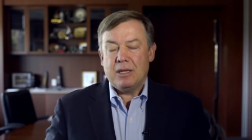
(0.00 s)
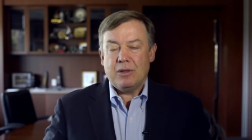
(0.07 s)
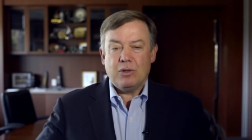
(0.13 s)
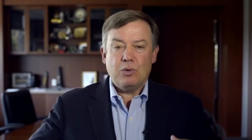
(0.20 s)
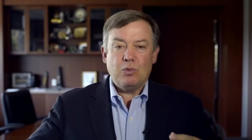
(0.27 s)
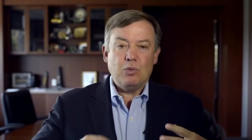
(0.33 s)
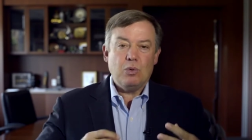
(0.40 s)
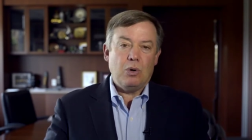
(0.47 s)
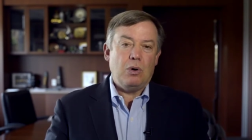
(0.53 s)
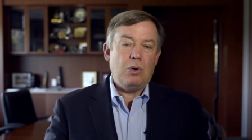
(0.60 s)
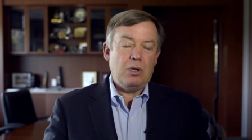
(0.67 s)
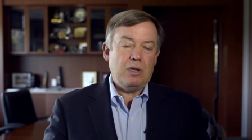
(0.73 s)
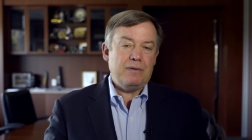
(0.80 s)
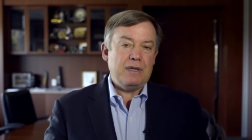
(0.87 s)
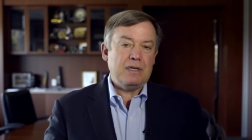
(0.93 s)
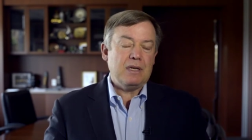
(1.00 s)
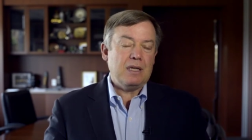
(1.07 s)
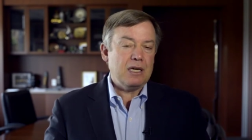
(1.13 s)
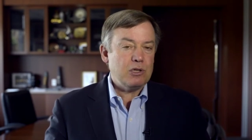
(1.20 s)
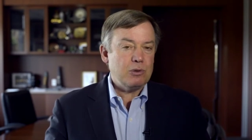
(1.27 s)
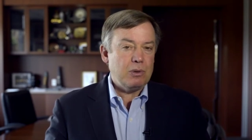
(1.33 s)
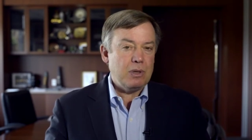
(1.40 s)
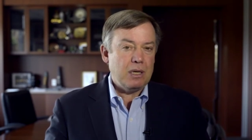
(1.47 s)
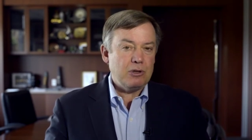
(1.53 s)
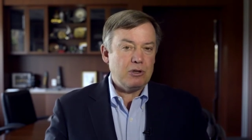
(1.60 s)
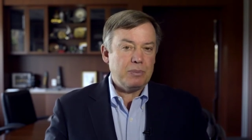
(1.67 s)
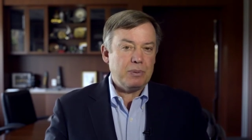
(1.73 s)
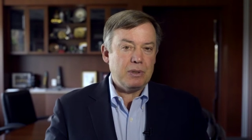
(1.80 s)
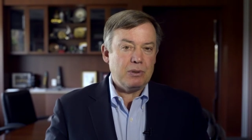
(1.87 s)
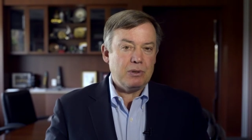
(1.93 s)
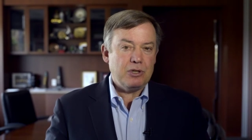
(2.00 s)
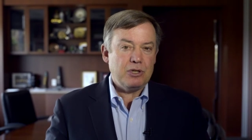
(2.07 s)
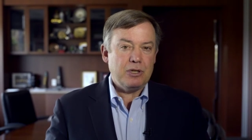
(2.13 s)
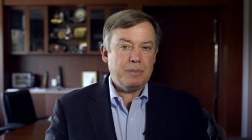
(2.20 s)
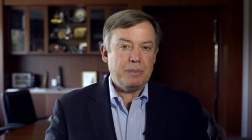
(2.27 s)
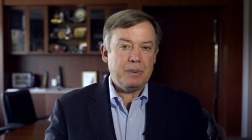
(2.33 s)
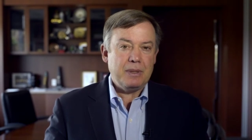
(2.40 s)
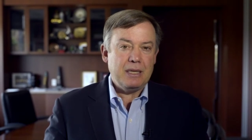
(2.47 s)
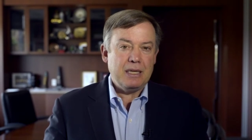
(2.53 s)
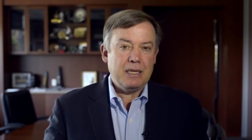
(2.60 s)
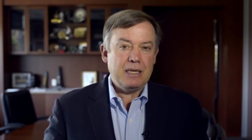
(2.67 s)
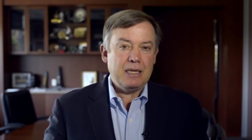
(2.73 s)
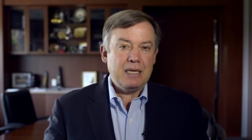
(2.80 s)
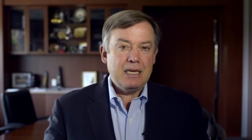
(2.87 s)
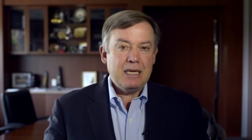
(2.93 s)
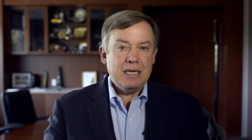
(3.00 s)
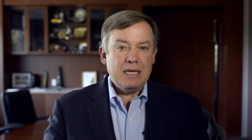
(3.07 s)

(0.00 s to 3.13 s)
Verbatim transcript: the role of intellectual entrepreneurship in